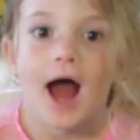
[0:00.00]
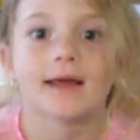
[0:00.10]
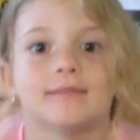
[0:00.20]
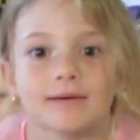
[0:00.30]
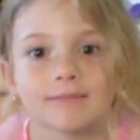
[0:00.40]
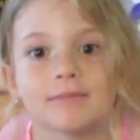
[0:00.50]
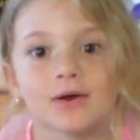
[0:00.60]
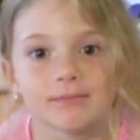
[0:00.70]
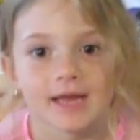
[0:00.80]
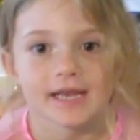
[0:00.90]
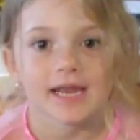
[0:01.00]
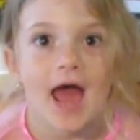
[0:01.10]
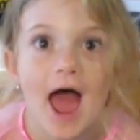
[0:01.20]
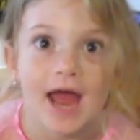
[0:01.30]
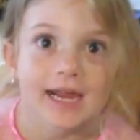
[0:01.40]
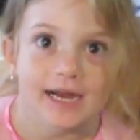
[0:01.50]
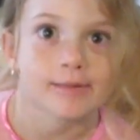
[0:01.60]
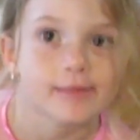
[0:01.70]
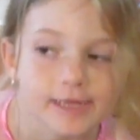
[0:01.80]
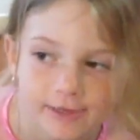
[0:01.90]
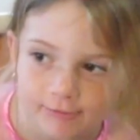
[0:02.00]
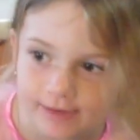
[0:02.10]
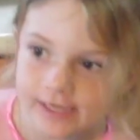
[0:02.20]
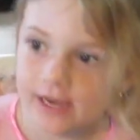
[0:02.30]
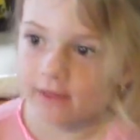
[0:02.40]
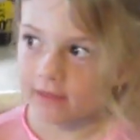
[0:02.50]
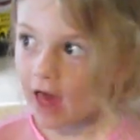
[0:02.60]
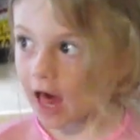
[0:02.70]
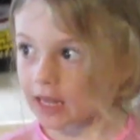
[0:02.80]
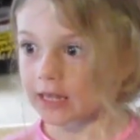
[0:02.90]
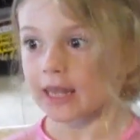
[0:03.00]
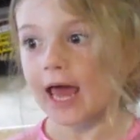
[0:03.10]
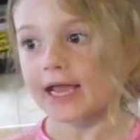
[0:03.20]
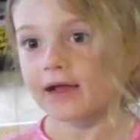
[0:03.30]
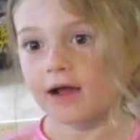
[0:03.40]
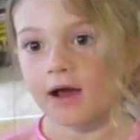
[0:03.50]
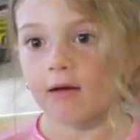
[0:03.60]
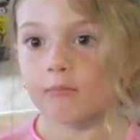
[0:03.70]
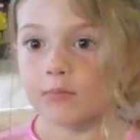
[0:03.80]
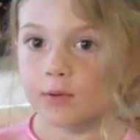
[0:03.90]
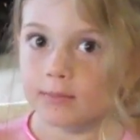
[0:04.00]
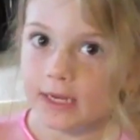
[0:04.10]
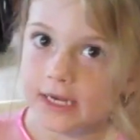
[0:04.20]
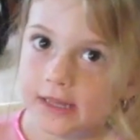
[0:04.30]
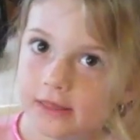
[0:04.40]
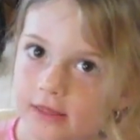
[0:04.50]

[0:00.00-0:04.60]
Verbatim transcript: I'm a mermaid and the creatures like mermaids.